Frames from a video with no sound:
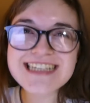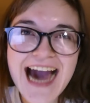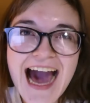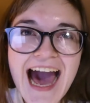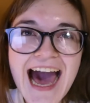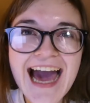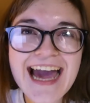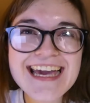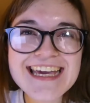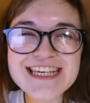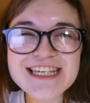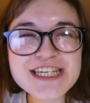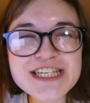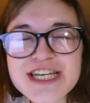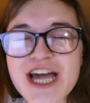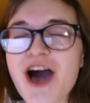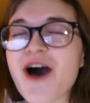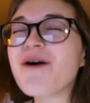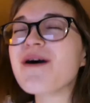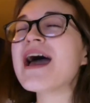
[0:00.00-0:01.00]
guy, you
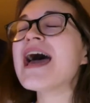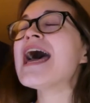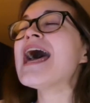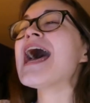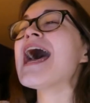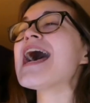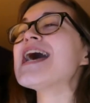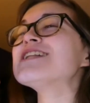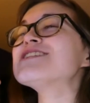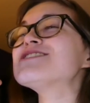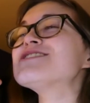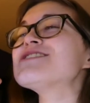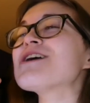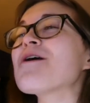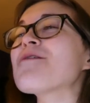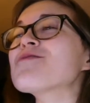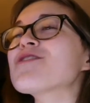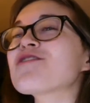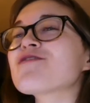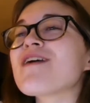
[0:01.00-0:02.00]
know? And
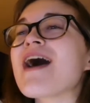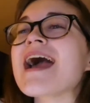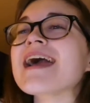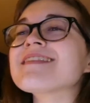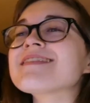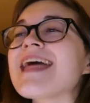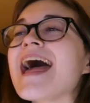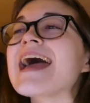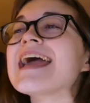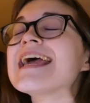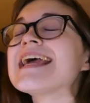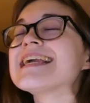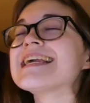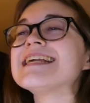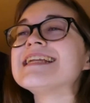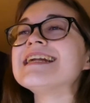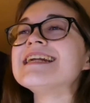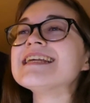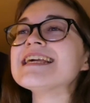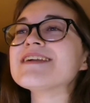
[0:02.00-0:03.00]
so the fact that he
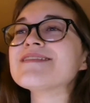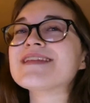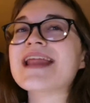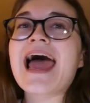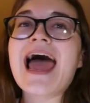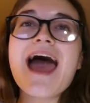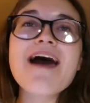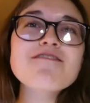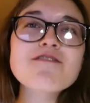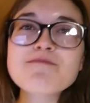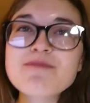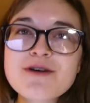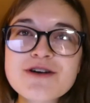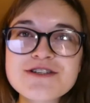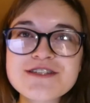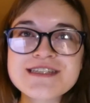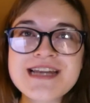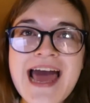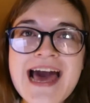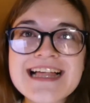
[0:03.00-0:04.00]
didn't even have a
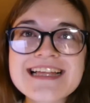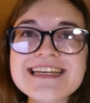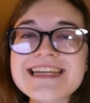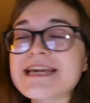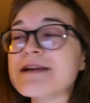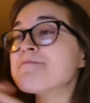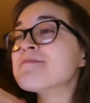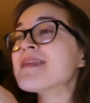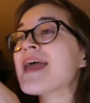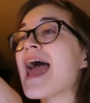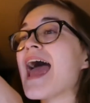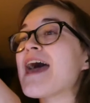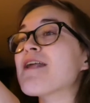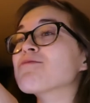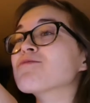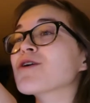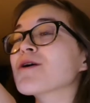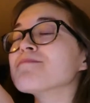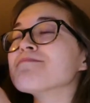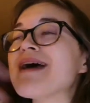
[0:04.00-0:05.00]
personality
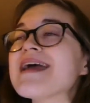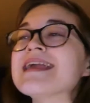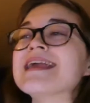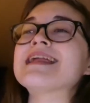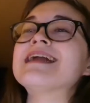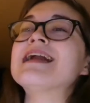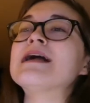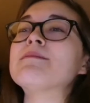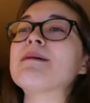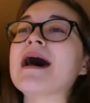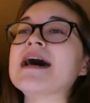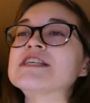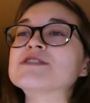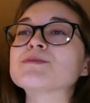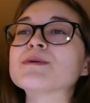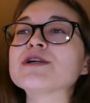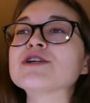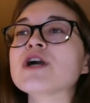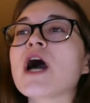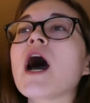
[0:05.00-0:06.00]
and we're making it up as
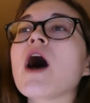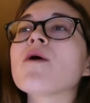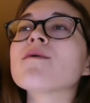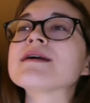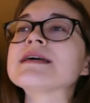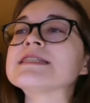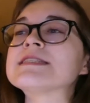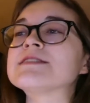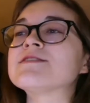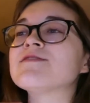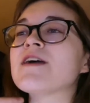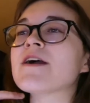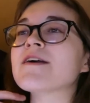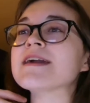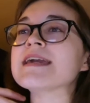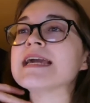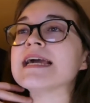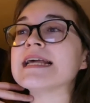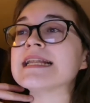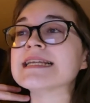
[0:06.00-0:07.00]
we go, it's
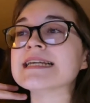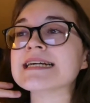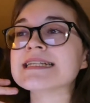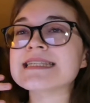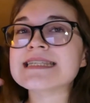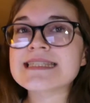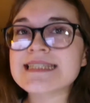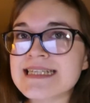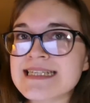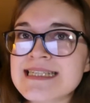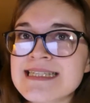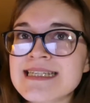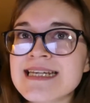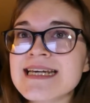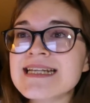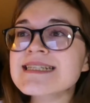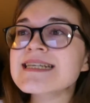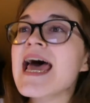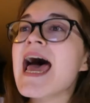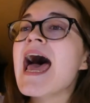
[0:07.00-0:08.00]
very
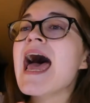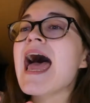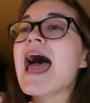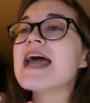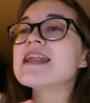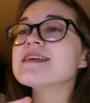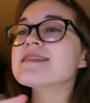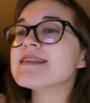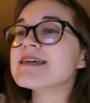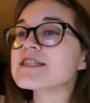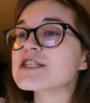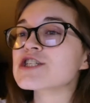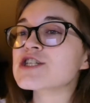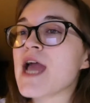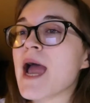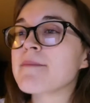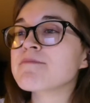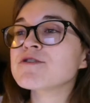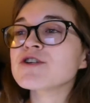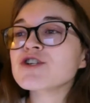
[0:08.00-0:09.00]
inconsistent. And in this
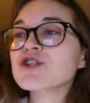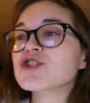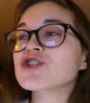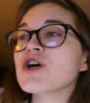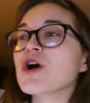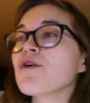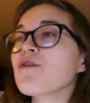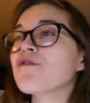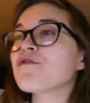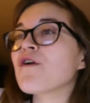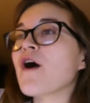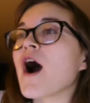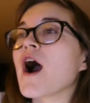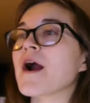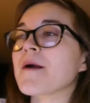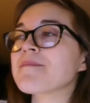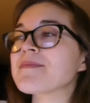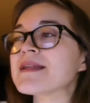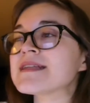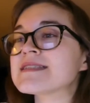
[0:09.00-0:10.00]
chapter so
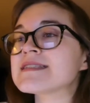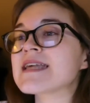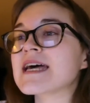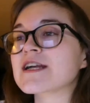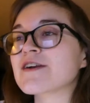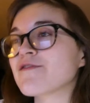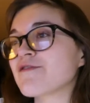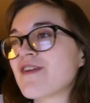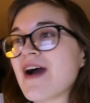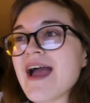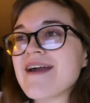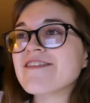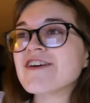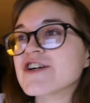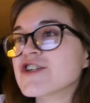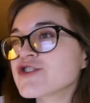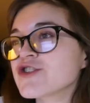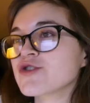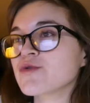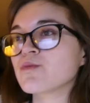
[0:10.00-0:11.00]
far, it's like
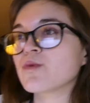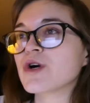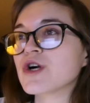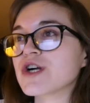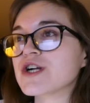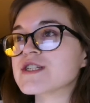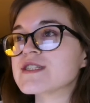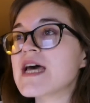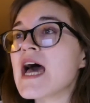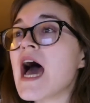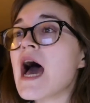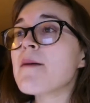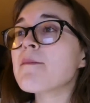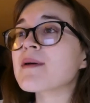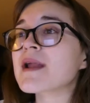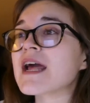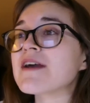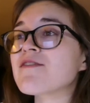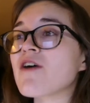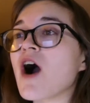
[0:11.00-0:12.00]
500 words,
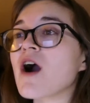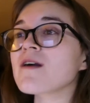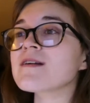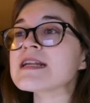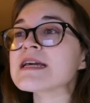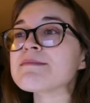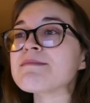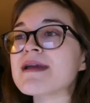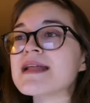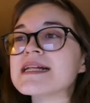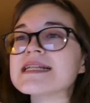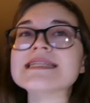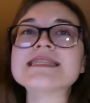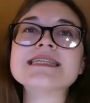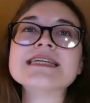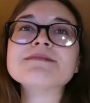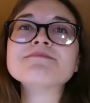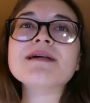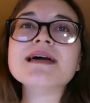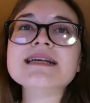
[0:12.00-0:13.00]
but I've already made it
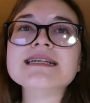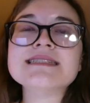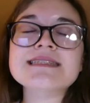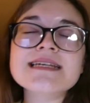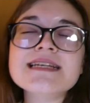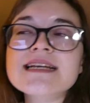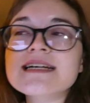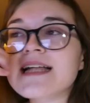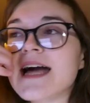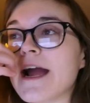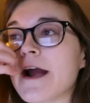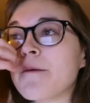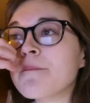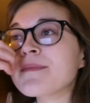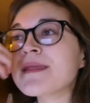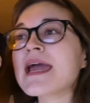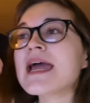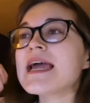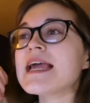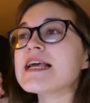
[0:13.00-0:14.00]
seem like Sinclair
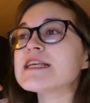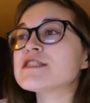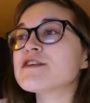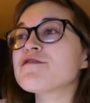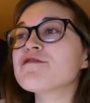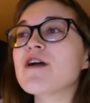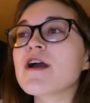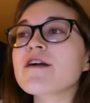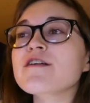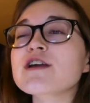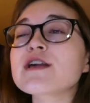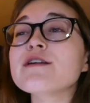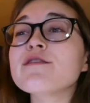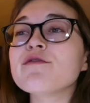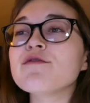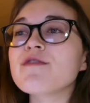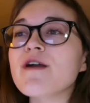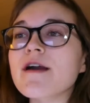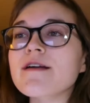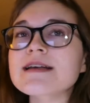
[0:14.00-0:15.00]
is a very,
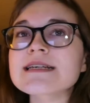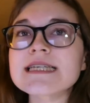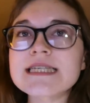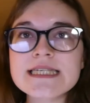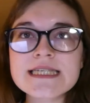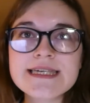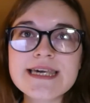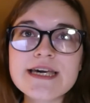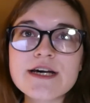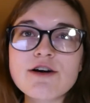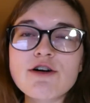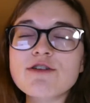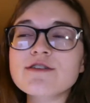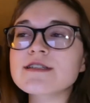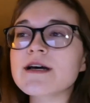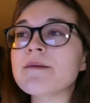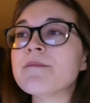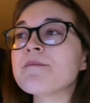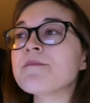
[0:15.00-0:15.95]
very skilled,